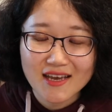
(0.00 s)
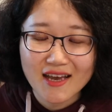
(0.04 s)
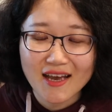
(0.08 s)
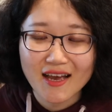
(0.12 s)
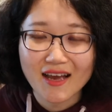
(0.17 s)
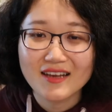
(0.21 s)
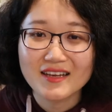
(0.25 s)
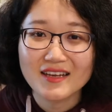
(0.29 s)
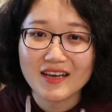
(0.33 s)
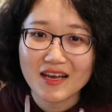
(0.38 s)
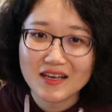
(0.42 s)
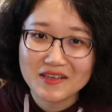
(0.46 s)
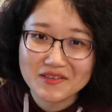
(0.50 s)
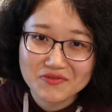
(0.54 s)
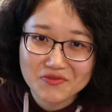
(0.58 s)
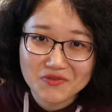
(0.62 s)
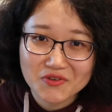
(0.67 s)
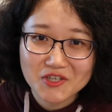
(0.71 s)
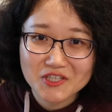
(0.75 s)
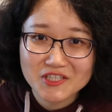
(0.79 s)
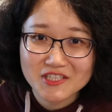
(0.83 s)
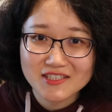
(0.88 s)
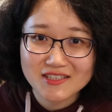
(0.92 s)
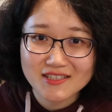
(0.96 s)
And
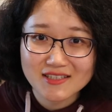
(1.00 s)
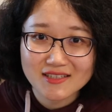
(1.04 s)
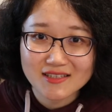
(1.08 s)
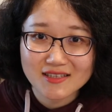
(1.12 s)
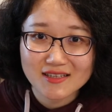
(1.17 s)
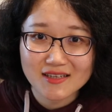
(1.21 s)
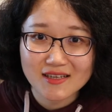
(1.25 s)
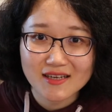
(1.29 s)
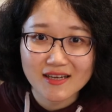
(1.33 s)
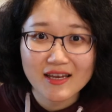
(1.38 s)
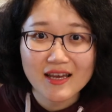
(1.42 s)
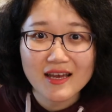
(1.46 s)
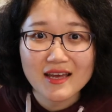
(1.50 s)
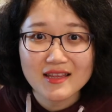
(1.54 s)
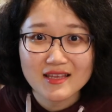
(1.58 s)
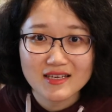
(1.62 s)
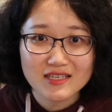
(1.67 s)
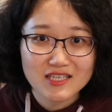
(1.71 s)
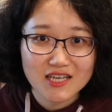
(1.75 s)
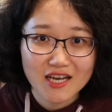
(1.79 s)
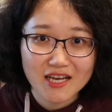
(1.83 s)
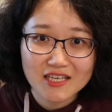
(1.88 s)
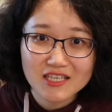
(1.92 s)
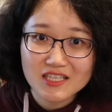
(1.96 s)
unfortunately, the
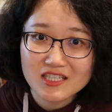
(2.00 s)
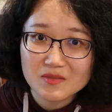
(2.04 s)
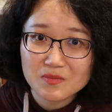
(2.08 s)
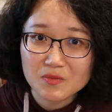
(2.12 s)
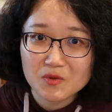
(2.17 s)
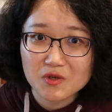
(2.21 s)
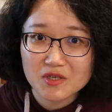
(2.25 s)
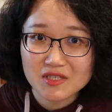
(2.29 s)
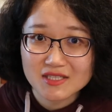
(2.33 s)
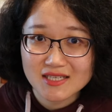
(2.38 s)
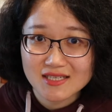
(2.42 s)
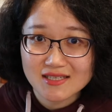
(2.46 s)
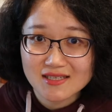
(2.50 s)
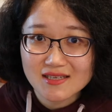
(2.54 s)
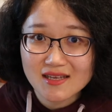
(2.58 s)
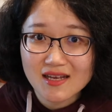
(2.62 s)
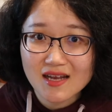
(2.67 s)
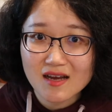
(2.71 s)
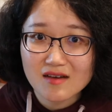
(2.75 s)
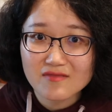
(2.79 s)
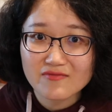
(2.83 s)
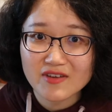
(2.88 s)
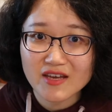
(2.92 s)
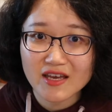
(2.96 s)
Chinese book doesn't
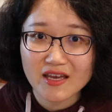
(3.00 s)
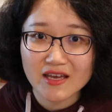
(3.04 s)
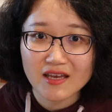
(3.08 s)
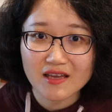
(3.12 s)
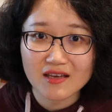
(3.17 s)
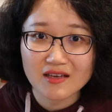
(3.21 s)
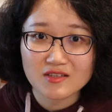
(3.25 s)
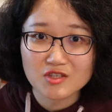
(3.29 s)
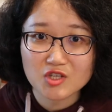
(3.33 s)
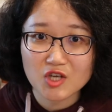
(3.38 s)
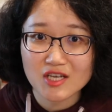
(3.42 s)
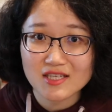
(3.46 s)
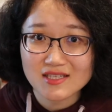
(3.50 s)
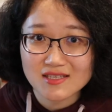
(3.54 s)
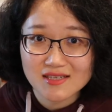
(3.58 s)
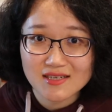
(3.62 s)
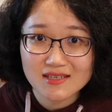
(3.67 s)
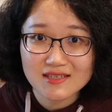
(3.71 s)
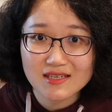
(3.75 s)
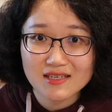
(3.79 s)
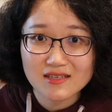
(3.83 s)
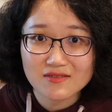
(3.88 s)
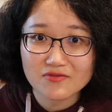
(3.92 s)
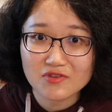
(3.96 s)
have a
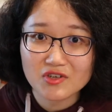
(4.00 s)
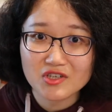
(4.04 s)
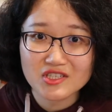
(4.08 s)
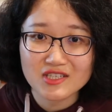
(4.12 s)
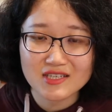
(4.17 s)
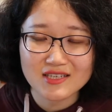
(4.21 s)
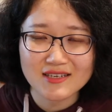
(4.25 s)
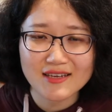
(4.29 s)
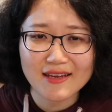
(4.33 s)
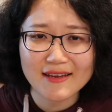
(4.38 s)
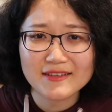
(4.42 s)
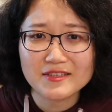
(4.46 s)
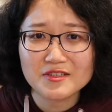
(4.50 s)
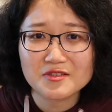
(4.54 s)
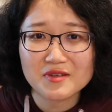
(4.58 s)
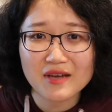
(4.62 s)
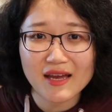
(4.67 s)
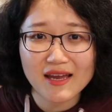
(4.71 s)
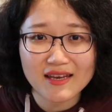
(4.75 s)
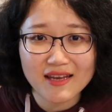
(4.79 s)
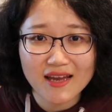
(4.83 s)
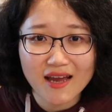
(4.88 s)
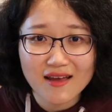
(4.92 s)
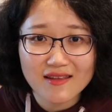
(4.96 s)
translated version into
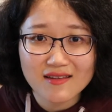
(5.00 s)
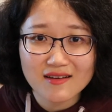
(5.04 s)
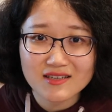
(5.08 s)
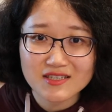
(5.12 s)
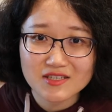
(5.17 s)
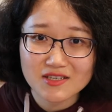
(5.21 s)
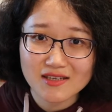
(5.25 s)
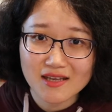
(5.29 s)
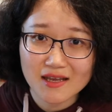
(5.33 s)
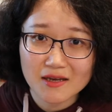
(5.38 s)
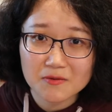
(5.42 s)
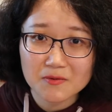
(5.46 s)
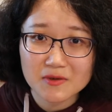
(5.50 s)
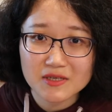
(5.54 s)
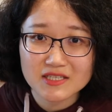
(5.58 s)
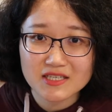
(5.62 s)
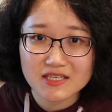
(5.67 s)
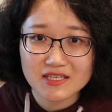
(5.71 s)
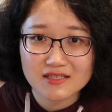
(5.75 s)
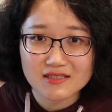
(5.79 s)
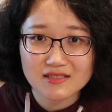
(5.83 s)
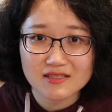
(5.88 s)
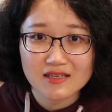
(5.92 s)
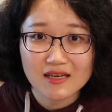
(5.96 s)
any other
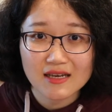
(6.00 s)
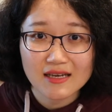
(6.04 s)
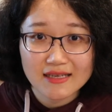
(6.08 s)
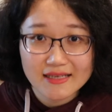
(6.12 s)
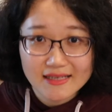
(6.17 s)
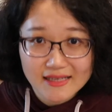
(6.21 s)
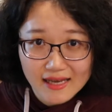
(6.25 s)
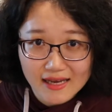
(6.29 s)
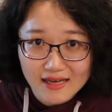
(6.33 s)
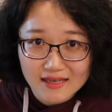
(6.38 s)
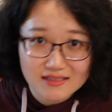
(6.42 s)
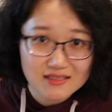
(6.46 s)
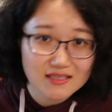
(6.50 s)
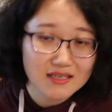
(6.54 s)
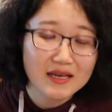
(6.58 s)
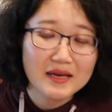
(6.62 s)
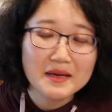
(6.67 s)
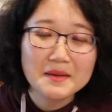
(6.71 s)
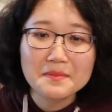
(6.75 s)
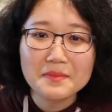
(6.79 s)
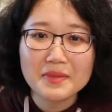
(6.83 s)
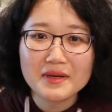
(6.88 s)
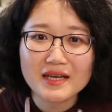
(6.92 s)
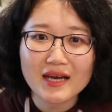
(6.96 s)
languages yet,
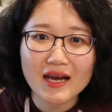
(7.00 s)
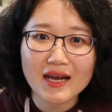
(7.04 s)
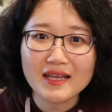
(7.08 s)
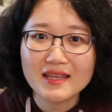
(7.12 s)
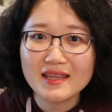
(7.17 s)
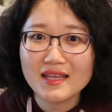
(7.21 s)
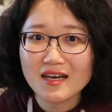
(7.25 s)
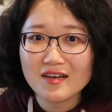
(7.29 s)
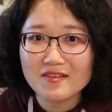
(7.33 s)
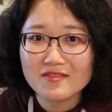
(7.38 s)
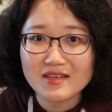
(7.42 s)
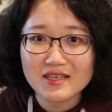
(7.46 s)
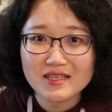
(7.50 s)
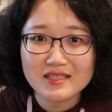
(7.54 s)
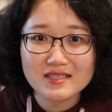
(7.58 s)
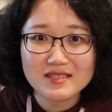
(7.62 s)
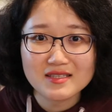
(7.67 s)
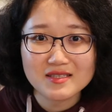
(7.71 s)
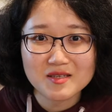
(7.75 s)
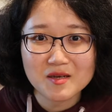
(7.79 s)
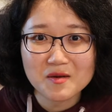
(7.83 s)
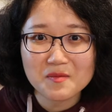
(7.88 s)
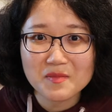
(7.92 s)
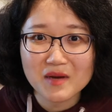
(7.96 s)
but I love it
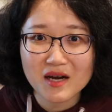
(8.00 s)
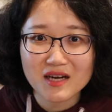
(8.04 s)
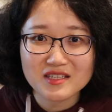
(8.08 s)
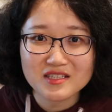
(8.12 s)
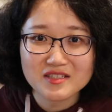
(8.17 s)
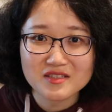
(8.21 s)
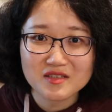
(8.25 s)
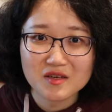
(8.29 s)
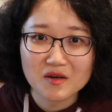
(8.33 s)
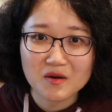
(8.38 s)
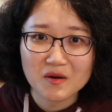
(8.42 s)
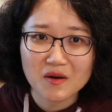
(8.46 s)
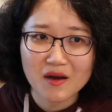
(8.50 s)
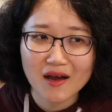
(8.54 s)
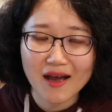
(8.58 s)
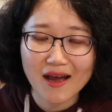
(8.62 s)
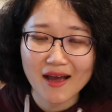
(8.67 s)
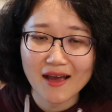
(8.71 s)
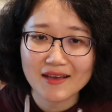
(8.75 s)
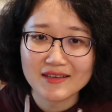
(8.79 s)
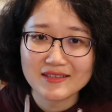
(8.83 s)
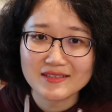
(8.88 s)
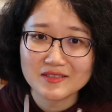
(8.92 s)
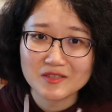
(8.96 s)
so much, so
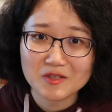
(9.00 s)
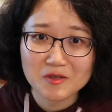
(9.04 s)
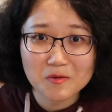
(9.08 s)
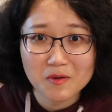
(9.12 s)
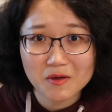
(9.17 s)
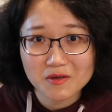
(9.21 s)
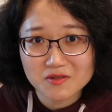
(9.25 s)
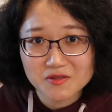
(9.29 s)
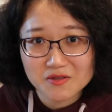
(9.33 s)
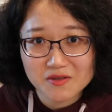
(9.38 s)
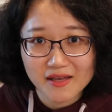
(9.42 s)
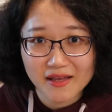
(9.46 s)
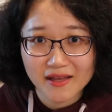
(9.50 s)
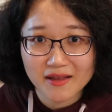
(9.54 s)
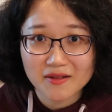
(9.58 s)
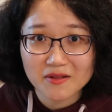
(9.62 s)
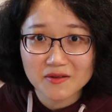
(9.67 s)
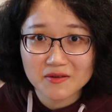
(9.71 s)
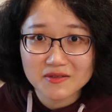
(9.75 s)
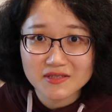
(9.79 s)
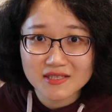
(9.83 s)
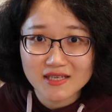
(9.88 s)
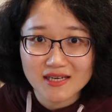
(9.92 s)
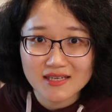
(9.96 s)
I still want to
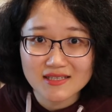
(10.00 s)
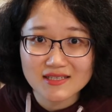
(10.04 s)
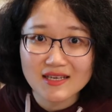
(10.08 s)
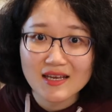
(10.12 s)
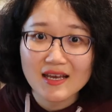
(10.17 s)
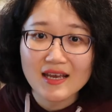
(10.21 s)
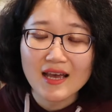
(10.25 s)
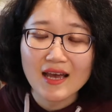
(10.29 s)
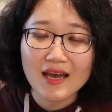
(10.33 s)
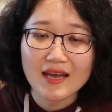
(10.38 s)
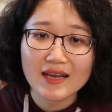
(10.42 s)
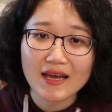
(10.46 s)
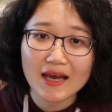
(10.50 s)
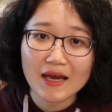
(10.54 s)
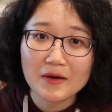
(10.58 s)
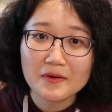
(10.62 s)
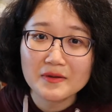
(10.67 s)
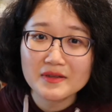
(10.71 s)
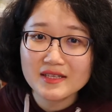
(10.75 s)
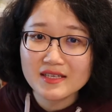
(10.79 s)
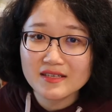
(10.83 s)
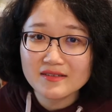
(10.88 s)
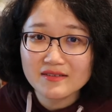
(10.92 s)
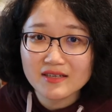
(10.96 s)
include it, and I'll
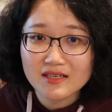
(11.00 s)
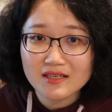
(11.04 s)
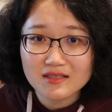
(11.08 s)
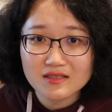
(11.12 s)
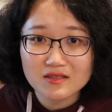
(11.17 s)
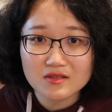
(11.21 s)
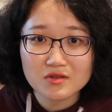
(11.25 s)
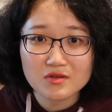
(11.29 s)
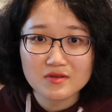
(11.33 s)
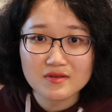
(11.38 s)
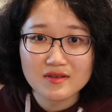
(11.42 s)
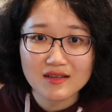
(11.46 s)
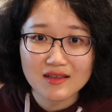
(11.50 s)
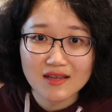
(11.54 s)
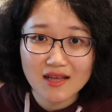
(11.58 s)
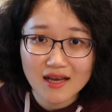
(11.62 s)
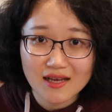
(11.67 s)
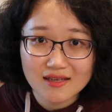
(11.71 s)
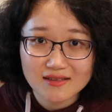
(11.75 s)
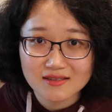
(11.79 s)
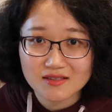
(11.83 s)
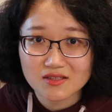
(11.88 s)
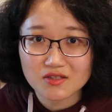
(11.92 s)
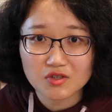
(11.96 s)
leave it to the
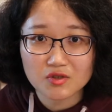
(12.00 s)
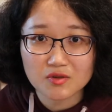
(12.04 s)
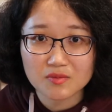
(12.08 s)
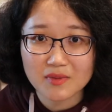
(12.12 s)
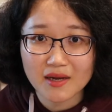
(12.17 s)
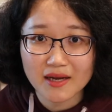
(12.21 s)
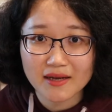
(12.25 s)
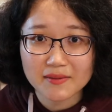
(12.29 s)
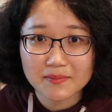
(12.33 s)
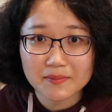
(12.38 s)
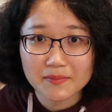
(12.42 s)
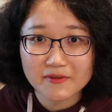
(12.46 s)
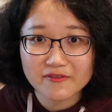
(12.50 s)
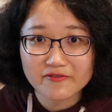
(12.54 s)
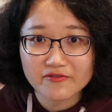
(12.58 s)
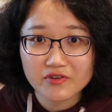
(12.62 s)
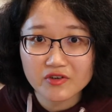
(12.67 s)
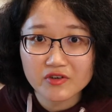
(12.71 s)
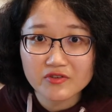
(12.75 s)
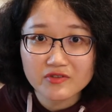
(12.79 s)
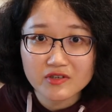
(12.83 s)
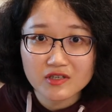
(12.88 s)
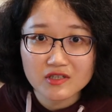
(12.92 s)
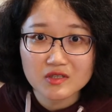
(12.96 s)
last to my
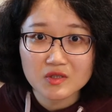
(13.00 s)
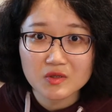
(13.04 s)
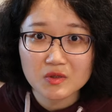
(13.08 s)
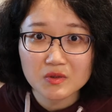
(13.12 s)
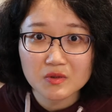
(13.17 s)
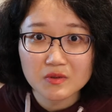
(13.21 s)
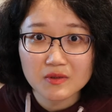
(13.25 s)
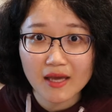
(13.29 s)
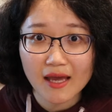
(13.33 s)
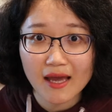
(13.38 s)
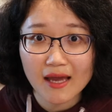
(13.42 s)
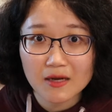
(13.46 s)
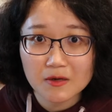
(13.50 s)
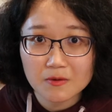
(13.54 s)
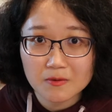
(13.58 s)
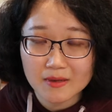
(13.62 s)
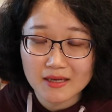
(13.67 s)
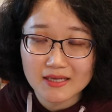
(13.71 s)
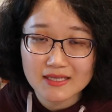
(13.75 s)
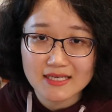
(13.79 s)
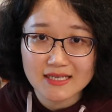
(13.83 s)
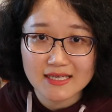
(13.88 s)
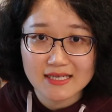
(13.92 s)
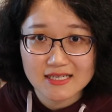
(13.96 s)
viewers who can
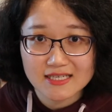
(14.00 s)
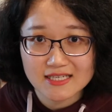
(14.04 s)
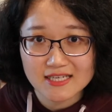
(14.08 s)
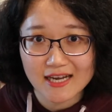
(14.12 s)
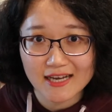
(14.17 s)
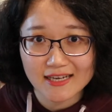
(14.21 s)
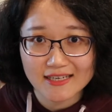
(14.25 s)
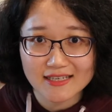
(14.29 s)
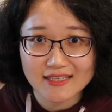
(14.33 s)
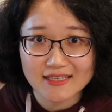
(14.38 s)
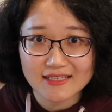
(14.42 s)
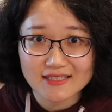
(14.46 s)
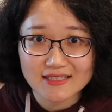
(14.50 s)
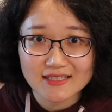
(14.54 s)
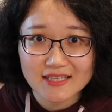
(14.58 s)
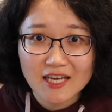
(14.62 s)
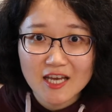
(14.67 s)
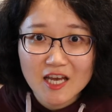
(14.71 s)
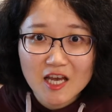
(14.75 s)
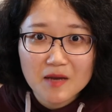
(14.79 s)
read in Chinese.